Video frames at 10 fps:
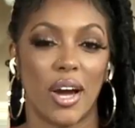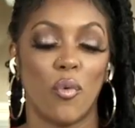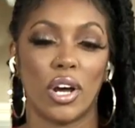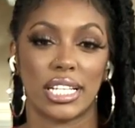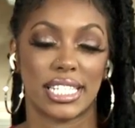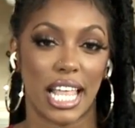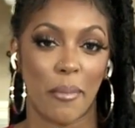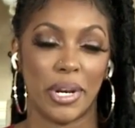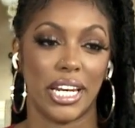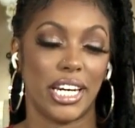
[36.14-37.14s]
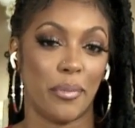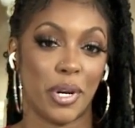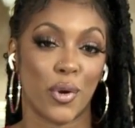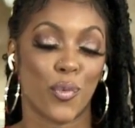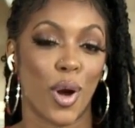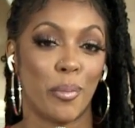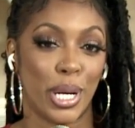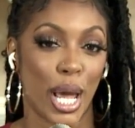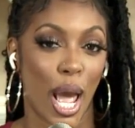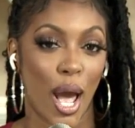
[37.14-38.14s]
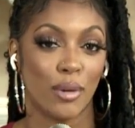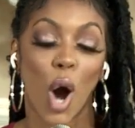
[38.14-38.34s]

and want to slap it and dip it and rub it down.